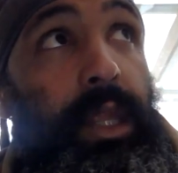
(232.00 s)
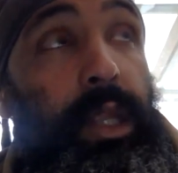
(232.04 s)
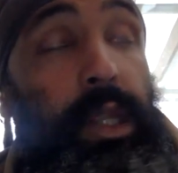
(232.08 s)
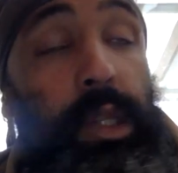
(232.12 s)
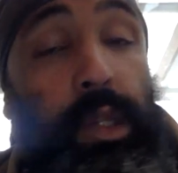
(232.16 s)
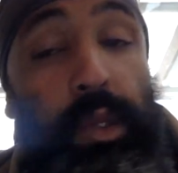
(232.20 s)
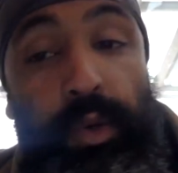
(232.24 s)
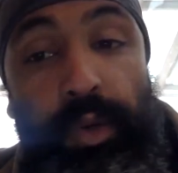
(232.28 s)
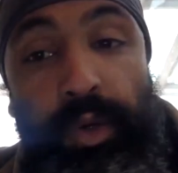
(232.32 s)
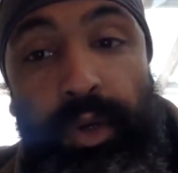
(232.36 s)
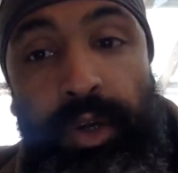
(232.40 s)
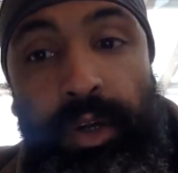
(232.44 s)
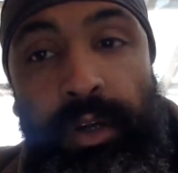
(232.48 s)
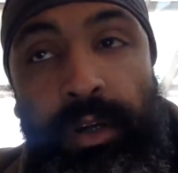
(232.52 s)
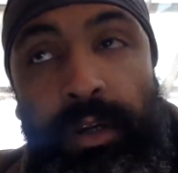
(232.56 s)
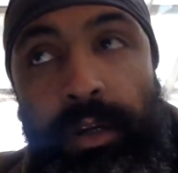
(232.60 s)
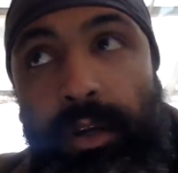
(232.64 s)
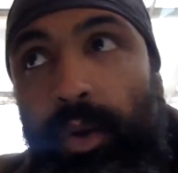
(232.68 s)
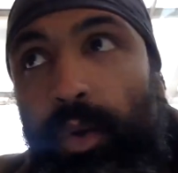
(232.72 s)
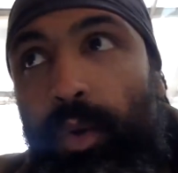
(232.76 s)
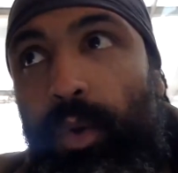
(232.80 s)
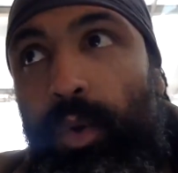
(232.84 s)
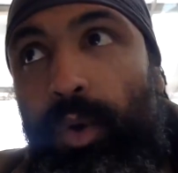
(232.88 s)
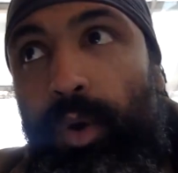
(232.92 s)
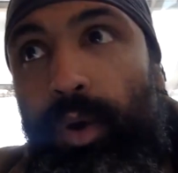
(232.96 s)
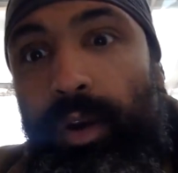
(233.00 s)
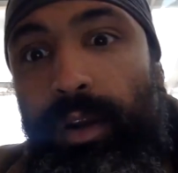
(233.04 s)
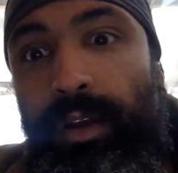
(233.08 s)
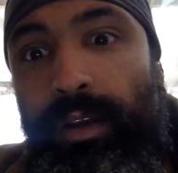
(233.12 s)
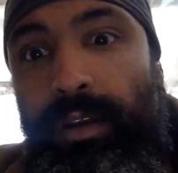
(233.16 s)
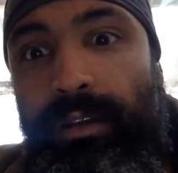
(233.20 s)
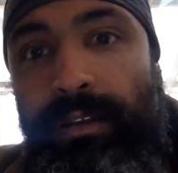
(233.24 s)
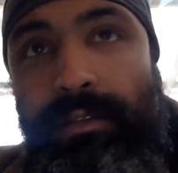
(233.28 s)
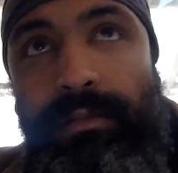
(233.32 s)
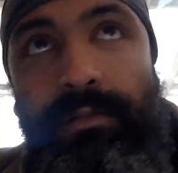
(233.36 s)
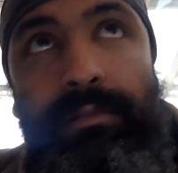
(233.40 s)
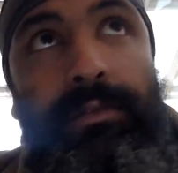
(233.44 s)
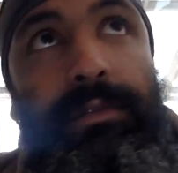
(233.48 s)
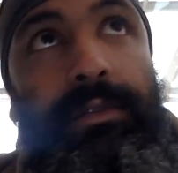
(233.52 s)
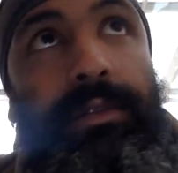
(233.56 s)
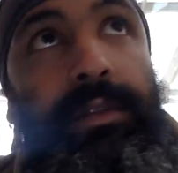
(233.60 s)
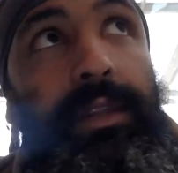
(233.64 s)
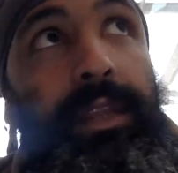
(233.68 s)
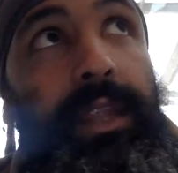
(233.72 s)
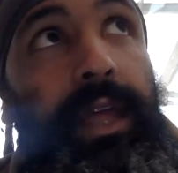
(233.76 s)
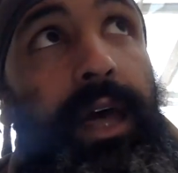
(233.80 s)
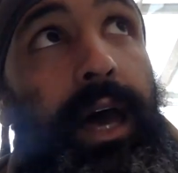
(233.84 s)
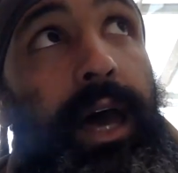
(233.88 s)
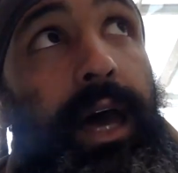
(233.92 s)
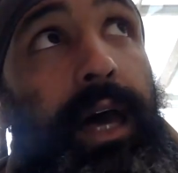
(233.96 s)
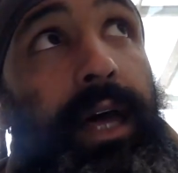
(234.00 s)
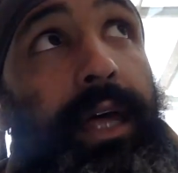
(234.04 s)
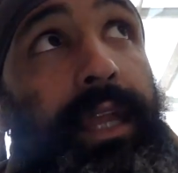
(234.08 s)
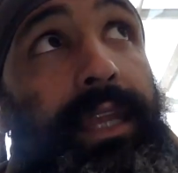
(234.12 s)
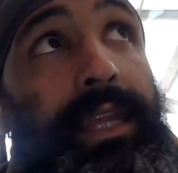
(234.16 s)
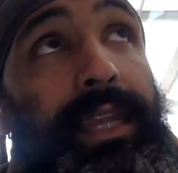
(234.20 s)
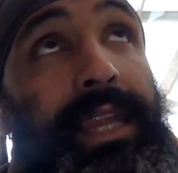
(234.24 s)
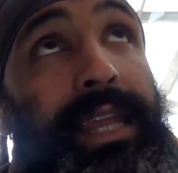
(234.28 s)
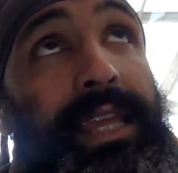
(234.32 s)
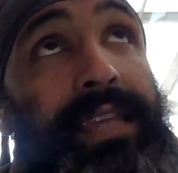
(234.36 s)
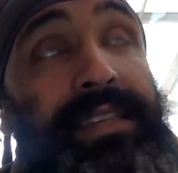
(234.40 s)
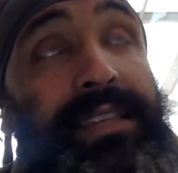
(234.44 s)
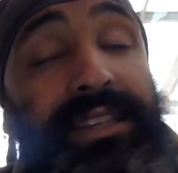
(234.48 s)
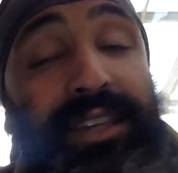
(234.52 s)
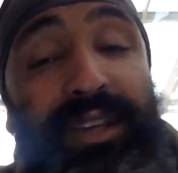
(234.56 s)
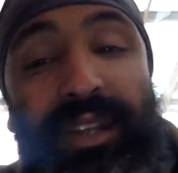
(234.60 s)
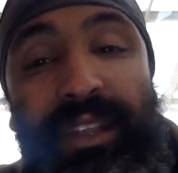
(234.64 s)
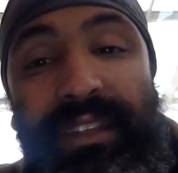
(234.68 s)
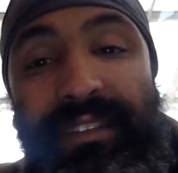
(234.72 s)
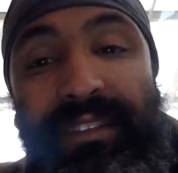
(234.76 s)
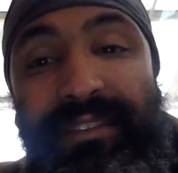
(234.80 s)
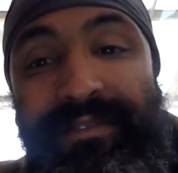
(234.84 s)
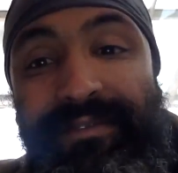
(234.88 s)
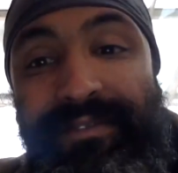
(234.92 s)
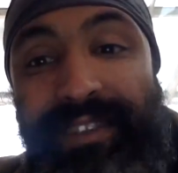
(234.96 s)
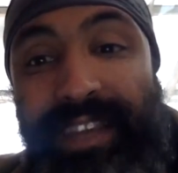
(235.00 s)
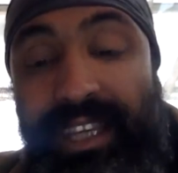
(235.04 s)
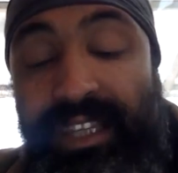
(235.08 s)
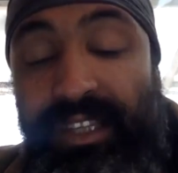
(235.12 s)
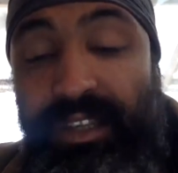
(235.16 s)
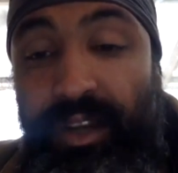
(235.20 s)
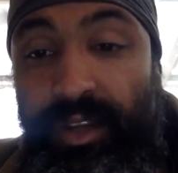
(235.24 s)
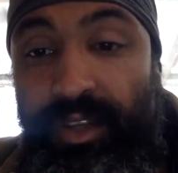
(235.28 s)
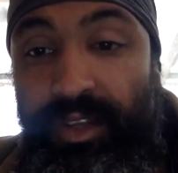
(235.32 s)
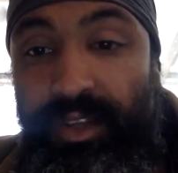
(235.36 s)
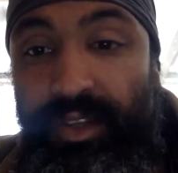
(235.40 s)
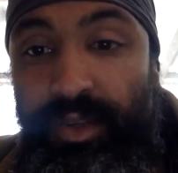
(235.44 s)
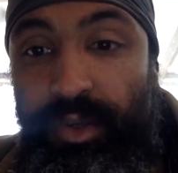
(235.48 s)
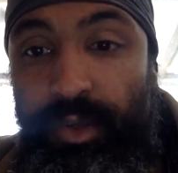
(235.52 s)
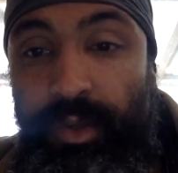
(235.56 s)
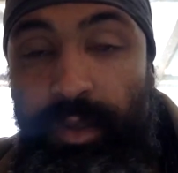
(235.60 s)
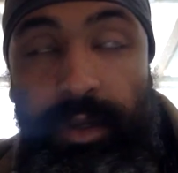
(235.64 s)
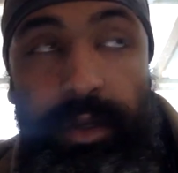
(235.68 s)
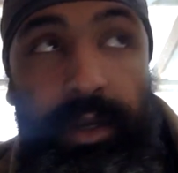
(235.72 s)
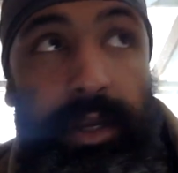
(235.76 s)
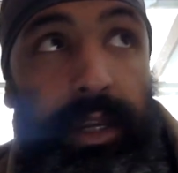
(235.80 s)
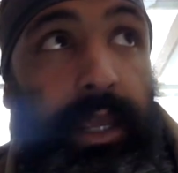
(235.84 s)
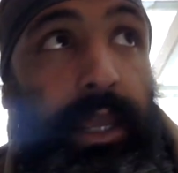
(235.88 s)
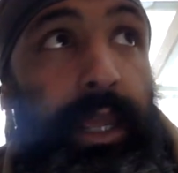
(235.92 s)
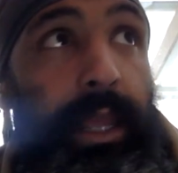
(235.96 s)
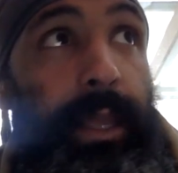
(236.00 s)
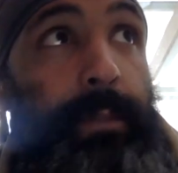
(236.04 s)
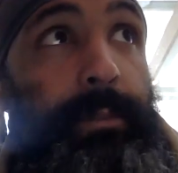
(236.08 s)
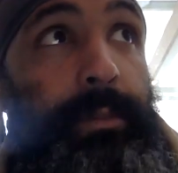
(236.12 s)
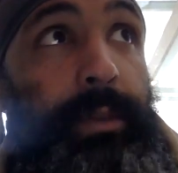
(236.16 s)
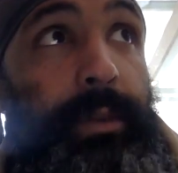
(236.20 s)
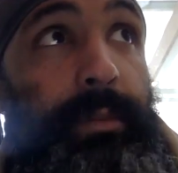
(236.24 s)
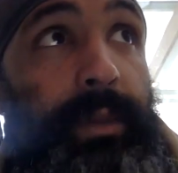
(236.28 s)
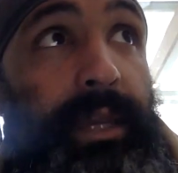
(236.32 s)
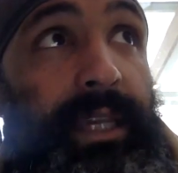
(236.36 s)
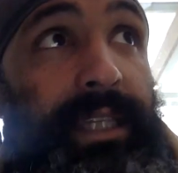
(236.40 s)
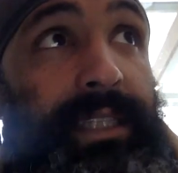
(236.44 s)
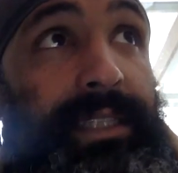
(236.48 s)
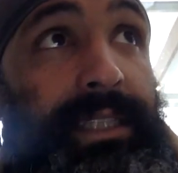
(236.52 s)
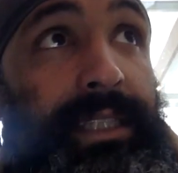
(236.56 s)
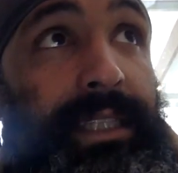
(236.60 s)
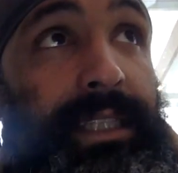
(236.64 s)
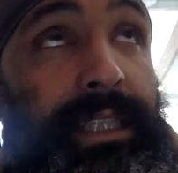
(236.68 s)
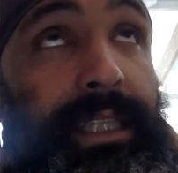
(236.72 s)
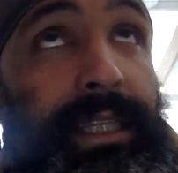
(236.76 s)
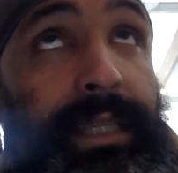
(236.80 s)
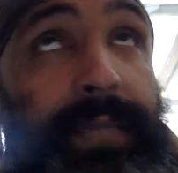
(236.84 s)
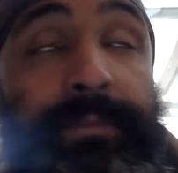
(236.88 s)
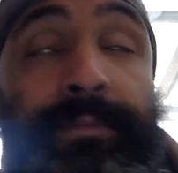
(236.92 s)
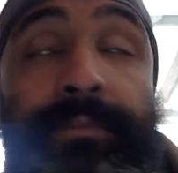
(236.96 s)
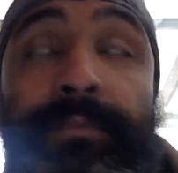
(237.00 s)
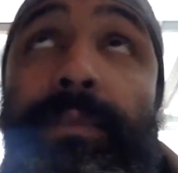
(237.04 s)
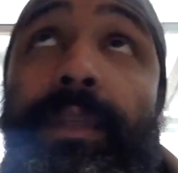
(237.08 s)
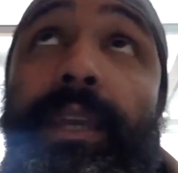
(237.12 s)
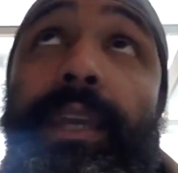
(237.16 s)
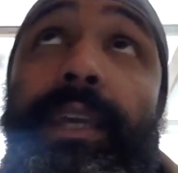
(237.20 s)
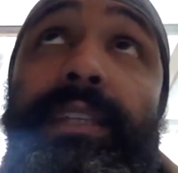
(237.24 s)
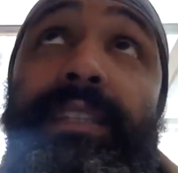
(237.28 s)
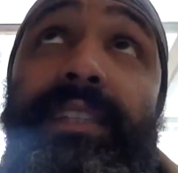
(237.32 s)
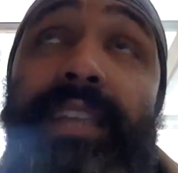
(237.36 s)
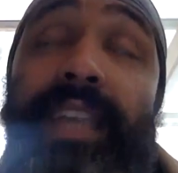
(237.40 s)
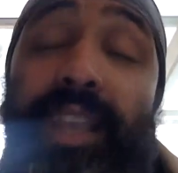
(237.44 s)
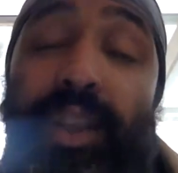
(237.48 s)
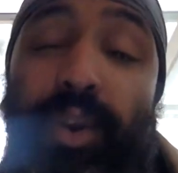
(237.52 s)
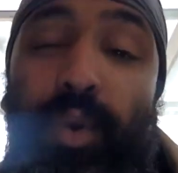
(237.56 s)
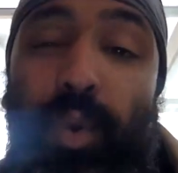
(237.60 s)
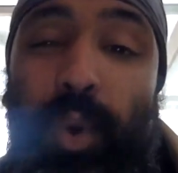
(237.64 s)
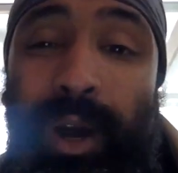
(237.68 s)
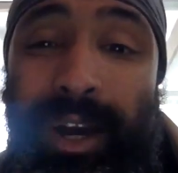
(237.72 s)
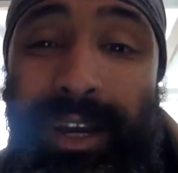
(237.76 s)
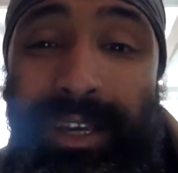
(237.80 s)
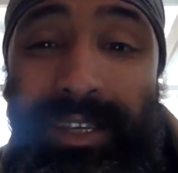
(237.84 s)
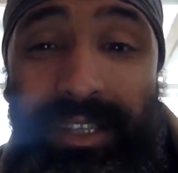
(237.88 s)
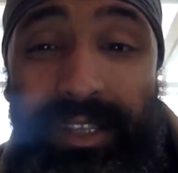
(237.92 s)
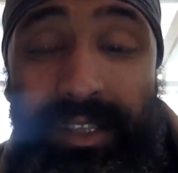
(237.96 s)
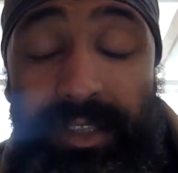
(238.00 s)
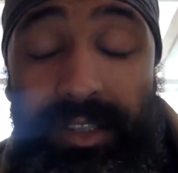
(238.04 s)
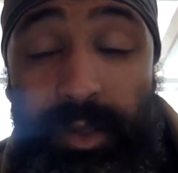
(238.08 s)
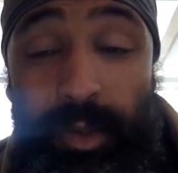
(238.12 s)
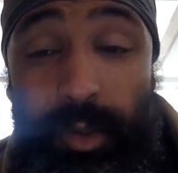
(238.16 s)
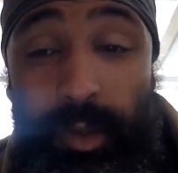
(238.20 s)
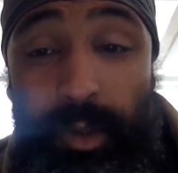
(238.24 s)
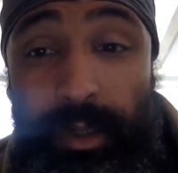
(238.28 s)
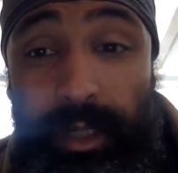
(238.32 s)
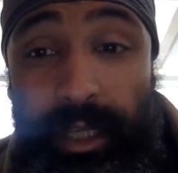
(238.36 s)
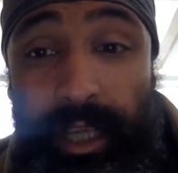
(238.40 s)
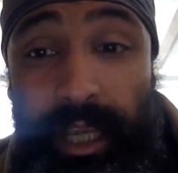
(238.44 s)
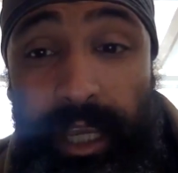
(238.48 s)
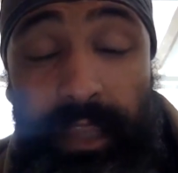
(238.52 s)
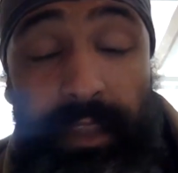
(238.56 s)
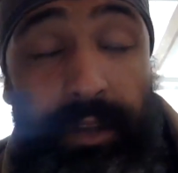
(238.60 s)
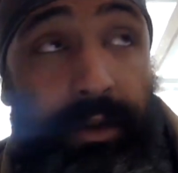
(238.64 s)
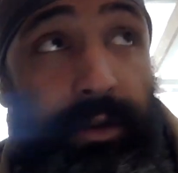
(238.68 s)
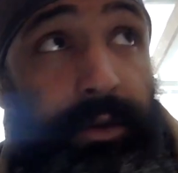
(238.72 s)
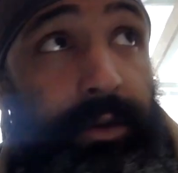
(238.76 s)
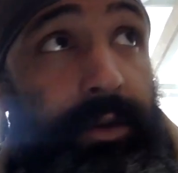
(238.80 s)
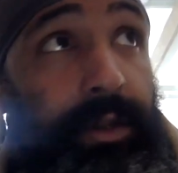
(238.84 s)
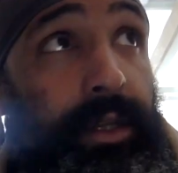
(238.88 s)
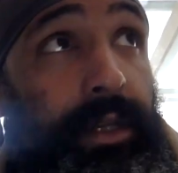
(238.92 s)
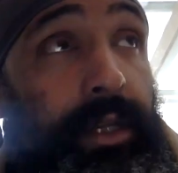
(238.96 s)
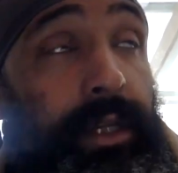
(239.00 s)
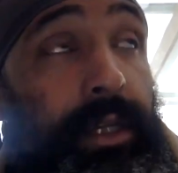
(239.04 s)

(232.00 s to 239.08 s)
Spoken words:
lunar or necessarily fixed on solar, but basically it's a quasi-solar calendar,